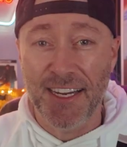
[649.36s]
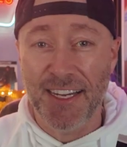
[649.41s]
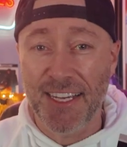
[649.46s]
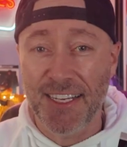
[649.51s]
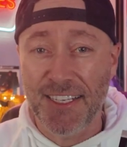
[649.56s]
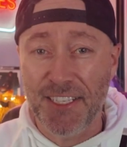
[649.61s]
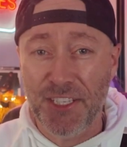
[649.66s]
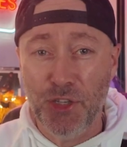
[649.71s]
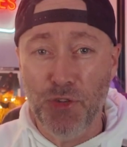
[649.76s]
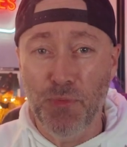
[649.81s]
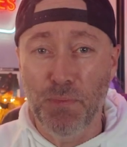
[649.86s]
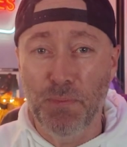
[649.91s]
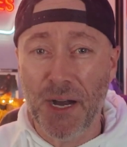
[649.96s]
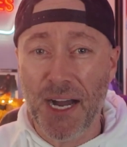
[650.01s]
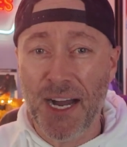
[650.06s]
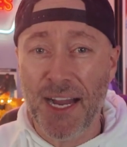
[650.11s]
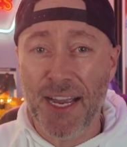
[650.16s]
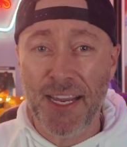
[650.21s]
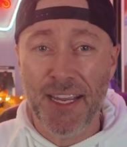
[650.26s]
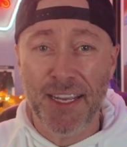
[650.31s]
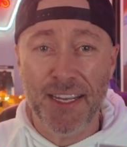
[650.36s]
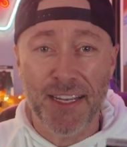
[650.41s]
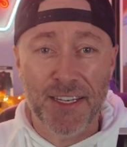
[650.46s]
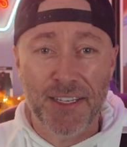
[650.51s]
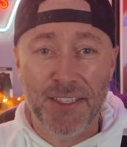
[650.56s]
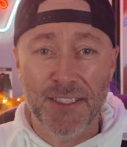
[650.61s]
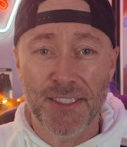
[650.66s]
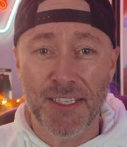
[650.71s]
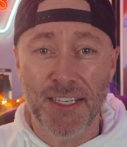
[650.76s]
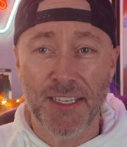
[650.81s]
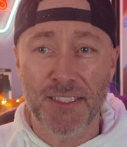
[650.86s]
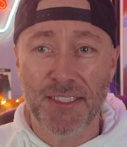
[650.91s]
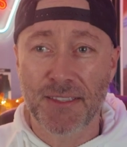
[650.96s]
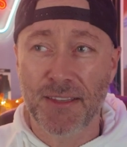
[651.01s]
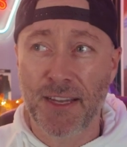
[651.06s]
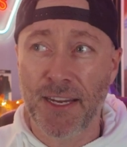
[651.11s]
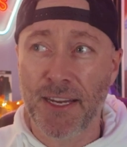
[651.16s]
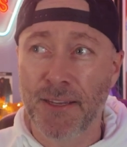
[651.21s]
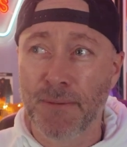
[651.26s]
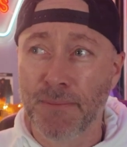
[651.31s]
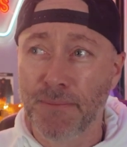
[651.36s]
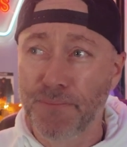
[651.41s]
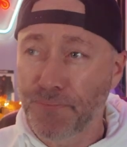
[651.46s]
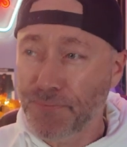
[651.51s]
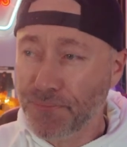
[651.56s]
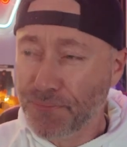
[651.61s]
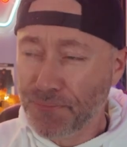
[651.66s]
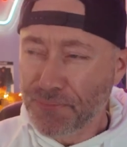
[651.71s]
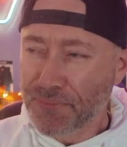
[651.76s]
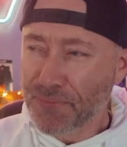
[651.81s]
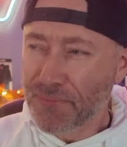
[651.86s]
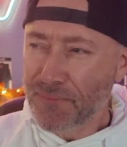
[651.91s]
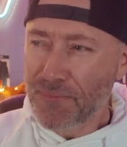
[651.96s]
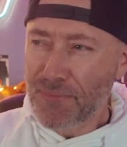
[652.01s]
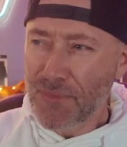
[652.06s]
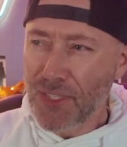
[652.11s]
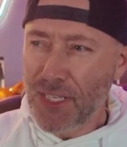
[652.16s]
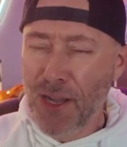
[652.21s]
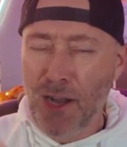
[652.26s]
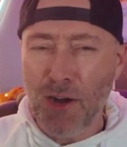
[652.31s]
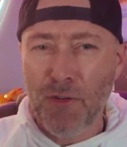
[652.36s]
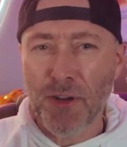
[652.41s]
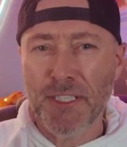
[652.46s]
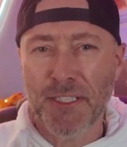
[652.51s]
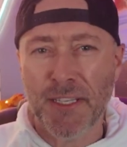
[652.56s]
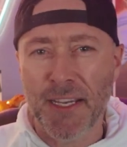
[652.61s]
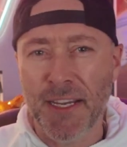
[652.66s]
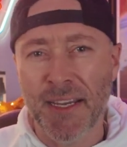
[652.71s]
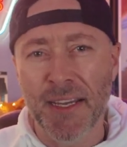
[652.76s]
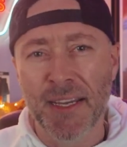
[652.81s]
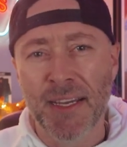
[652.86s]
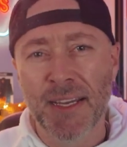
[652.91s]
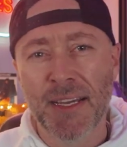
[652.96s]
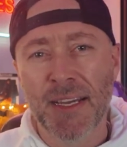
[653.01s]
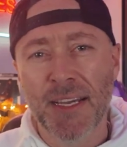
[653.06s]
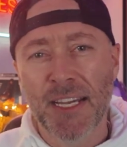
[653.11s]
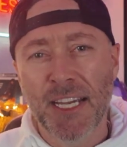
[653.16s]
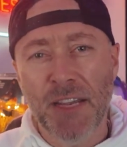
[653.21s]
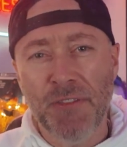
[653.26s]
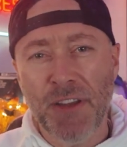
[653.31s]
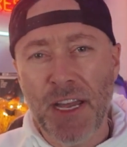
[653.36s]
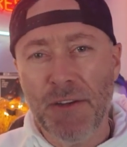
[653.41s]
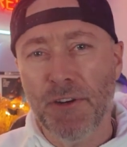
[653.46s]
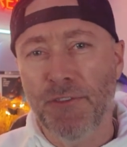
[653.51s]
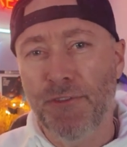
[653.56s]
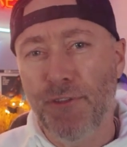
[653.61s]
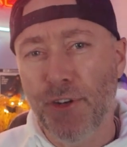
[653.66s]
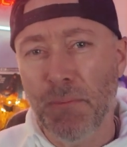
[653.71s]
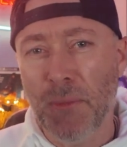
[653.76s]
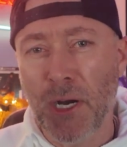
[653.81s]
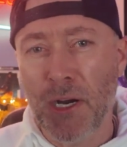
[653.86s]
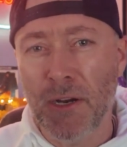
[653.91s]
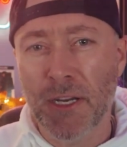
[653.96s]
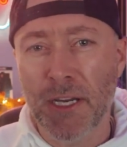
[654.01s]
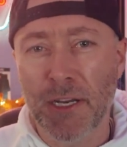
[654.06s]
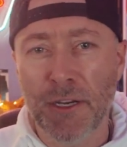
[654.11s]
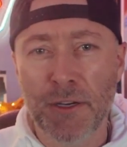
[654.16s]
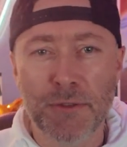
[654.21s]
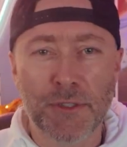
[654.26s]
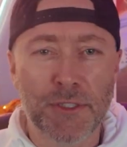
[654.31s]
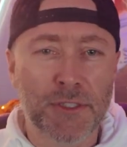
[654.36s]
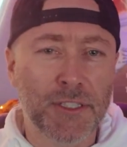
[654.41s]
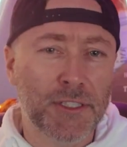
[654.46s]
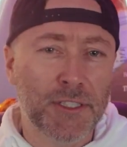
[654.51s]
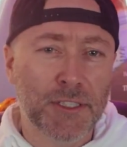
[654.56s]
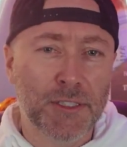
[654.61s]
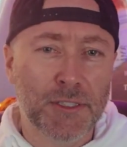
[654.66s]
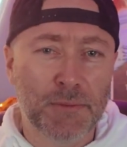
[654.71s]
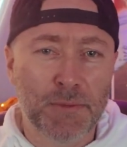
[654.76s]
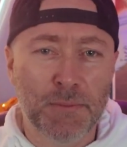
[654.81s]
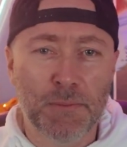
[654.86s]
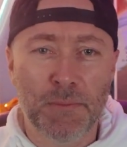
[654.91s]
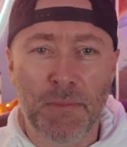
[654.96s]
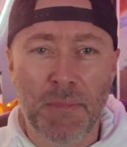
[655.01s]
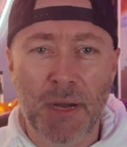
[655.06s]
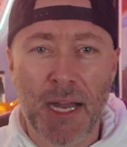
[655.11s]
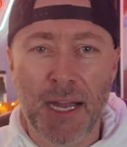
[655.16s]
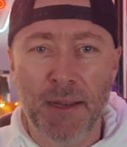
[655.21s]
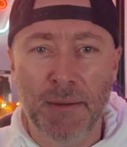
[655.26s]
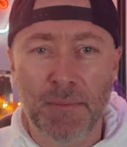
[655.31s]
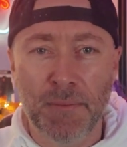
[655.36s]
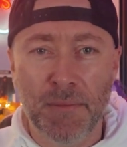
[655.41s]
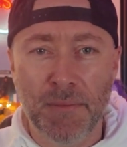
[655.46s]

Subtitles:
and you buy it because it's like, I always think, if you have a football coach, this is my